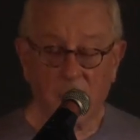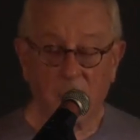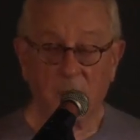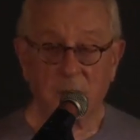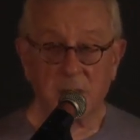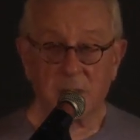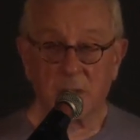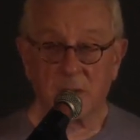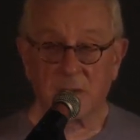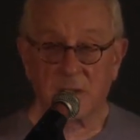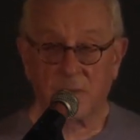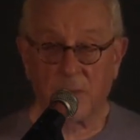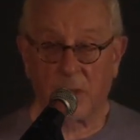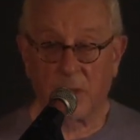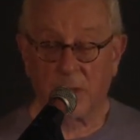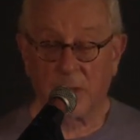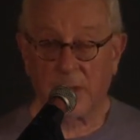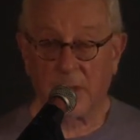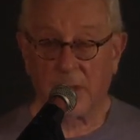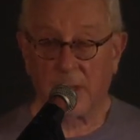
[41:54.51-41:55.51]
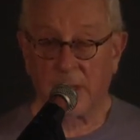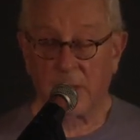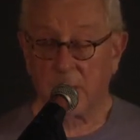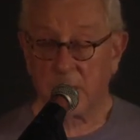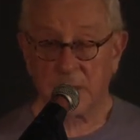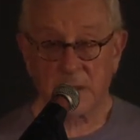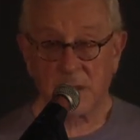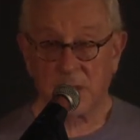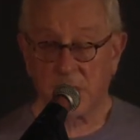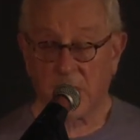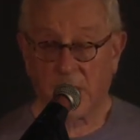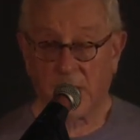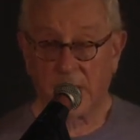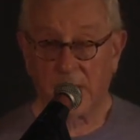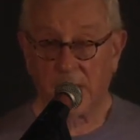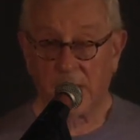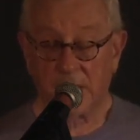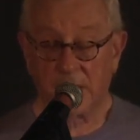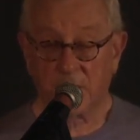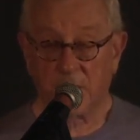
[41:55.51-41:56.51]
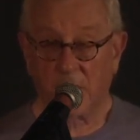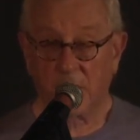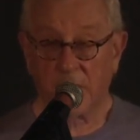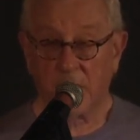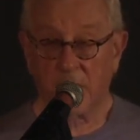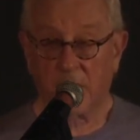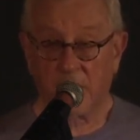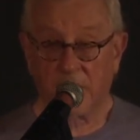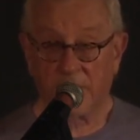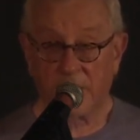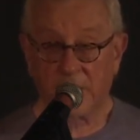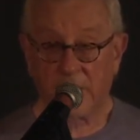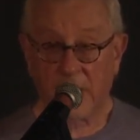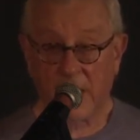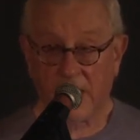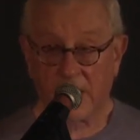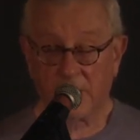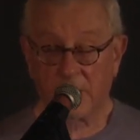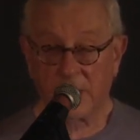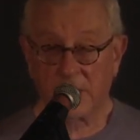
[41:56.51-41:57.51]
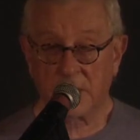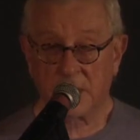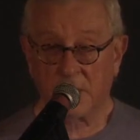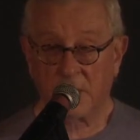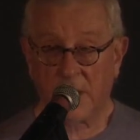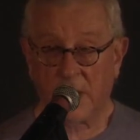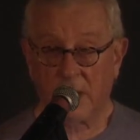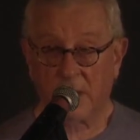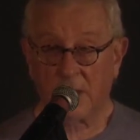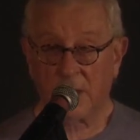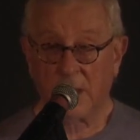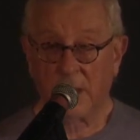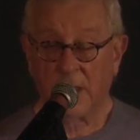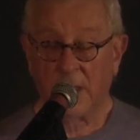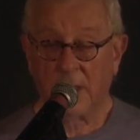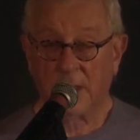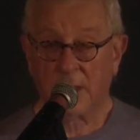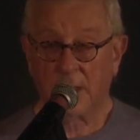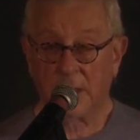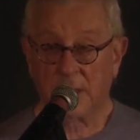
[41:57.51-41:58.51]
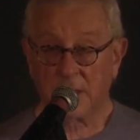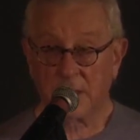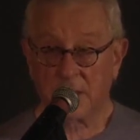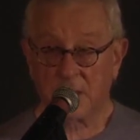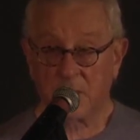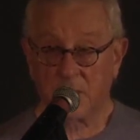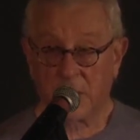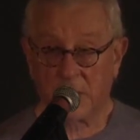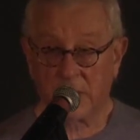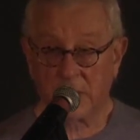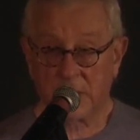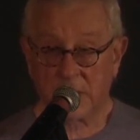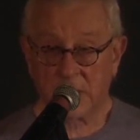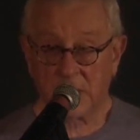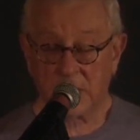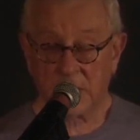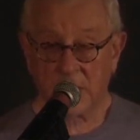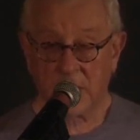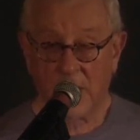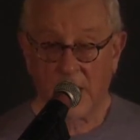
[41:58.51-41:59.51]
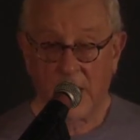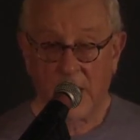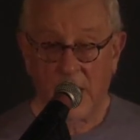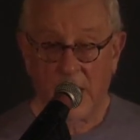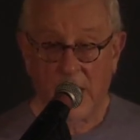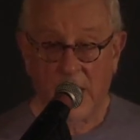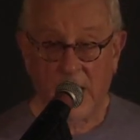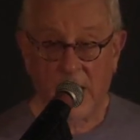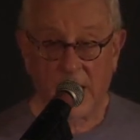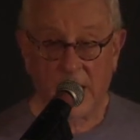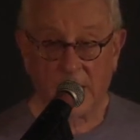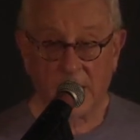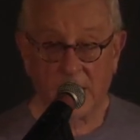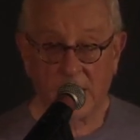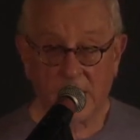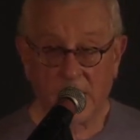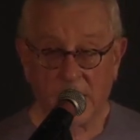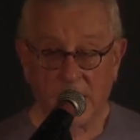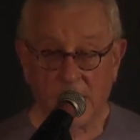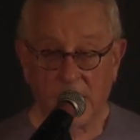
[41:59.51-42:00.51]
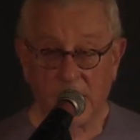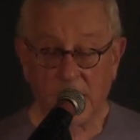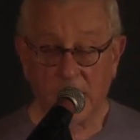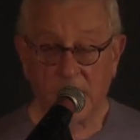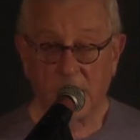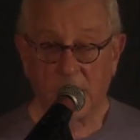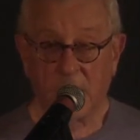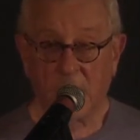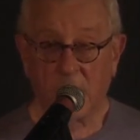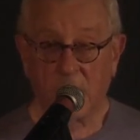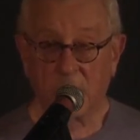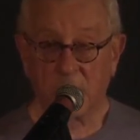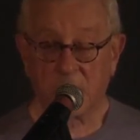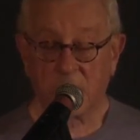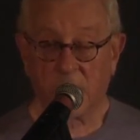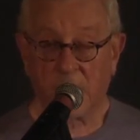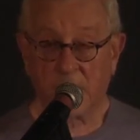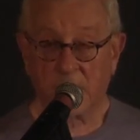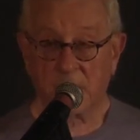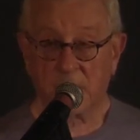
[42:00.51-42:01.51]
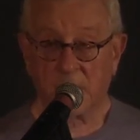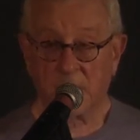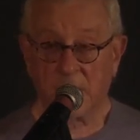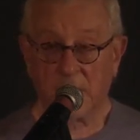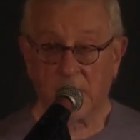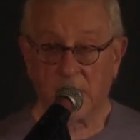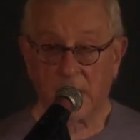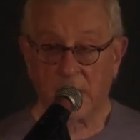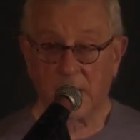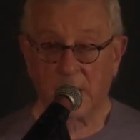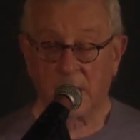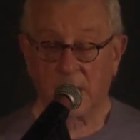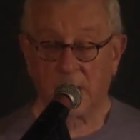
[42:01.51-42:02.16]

also spoke, he wasn't shy, he spoke at Harvard gatherings about these experiences, and he co-sponsored a